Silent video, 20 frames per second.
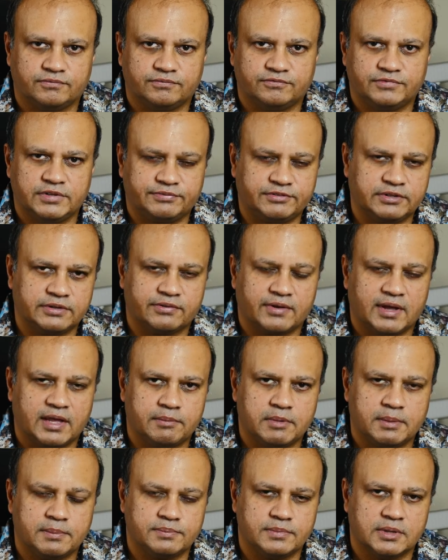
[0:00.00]

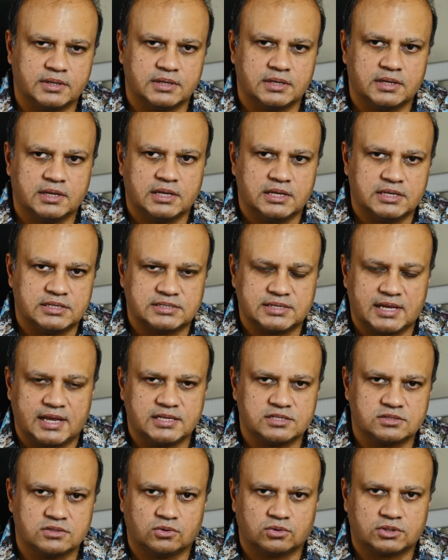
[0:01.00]
55mm
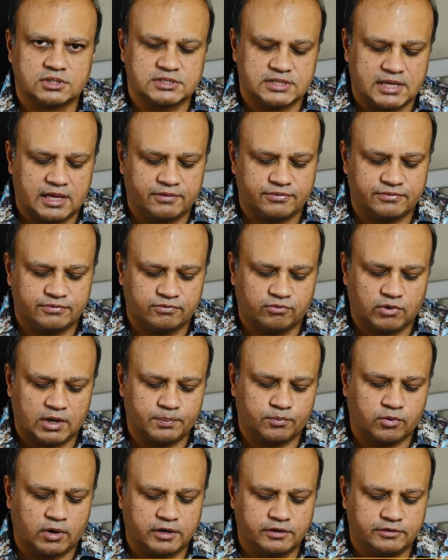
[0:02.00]
Zeiss Otus
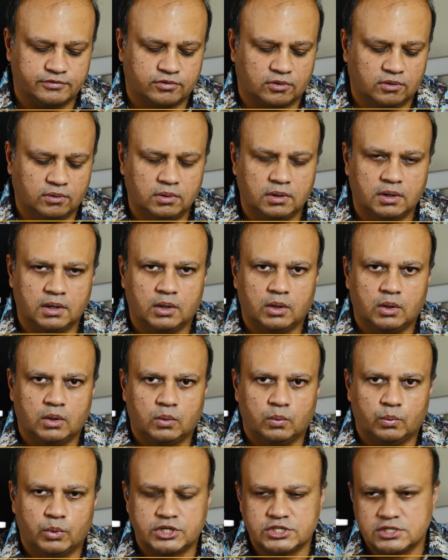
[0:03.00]
f1.4,
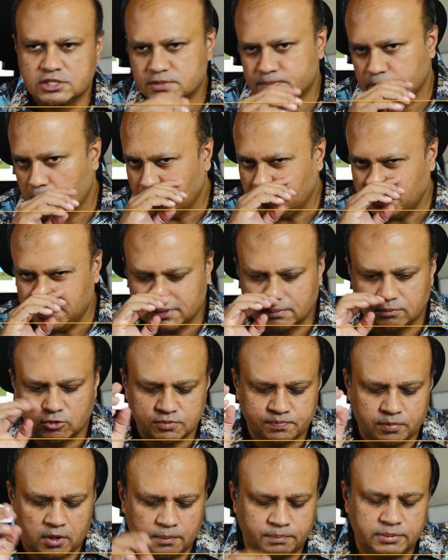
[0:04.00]
which is probably the
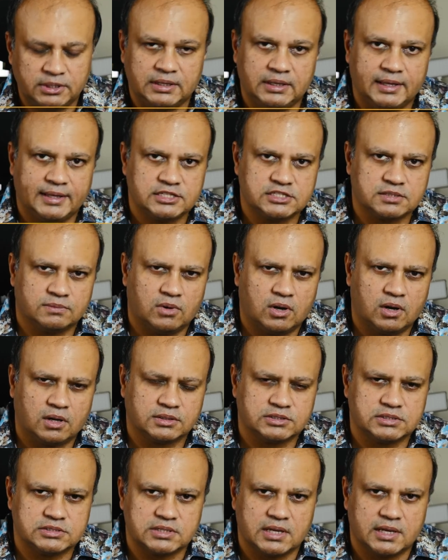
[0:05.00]
most popular lens
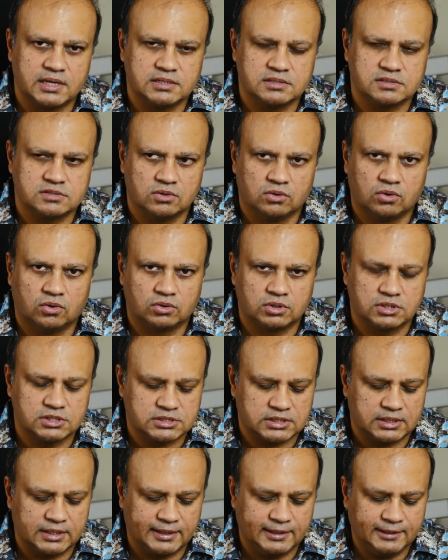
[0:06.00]
among the Zeiss
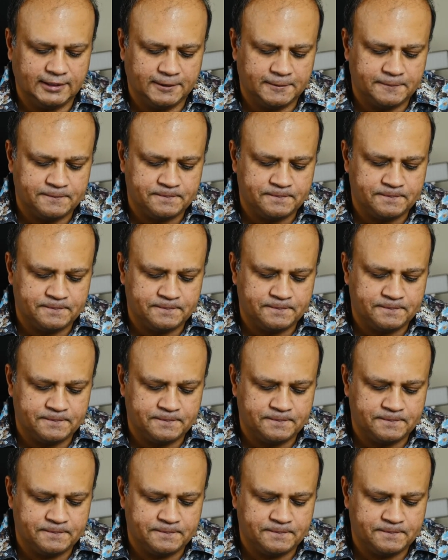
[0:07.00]
Otus line,